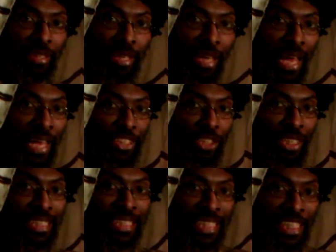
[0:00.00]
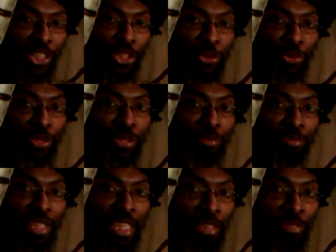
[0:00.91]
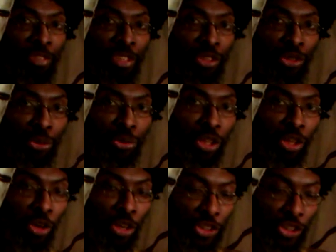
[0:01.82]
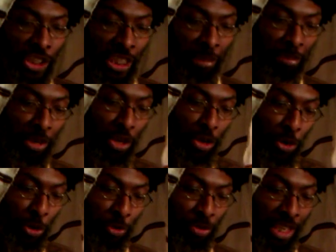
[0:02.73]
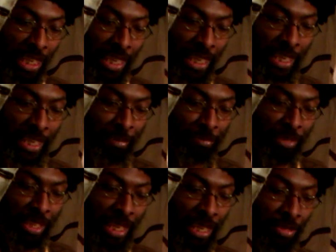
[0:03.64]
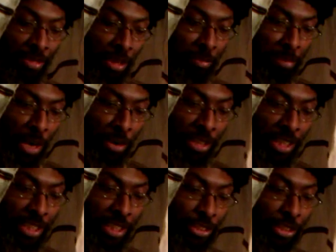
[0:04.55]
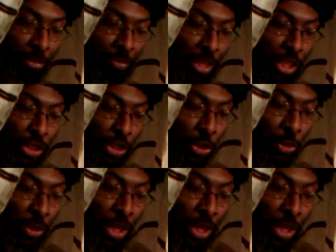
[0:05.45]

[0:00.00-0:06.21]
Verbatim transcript: has continued, even to the lost sheep over here in the Americas. So